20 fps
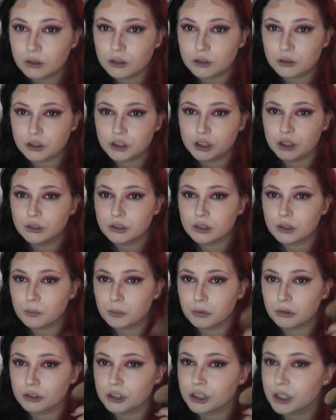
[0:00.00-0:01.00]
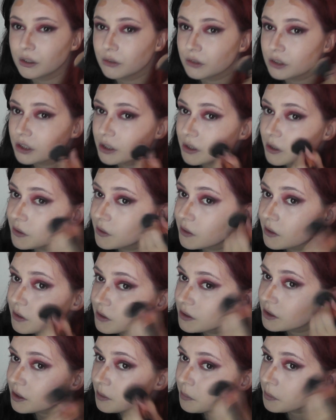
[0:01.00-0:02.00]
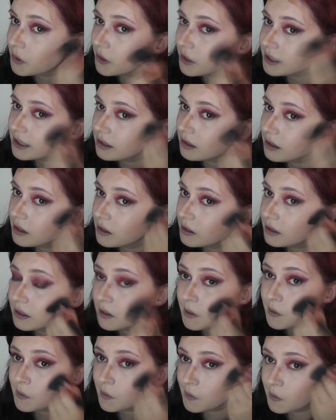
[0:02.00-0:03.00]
So I'm just using a brush now to put this in,